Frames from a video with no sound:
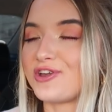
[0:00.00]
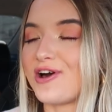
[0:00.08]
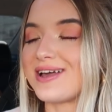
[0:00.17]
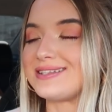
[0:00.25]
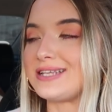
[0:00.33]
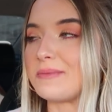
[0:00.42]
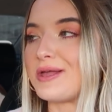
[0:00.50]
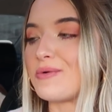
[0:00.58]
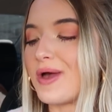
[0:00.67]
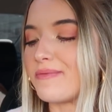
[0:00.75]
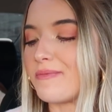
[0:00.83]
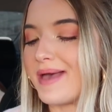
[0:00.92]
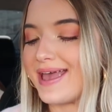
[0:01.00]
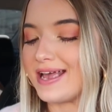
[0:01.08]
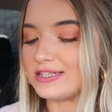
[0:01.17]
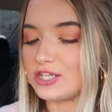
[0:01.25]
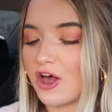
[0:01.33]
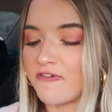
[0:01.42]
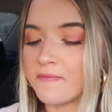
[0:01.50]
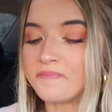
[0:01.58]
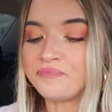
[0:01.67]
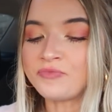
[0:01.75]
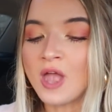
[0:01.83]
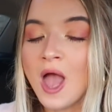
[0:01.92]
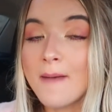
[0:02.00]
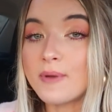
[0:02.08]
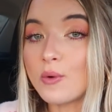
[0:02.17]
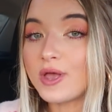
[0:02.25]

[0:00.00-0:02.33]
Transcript: Y'all can see I'm like wiping my hands off. But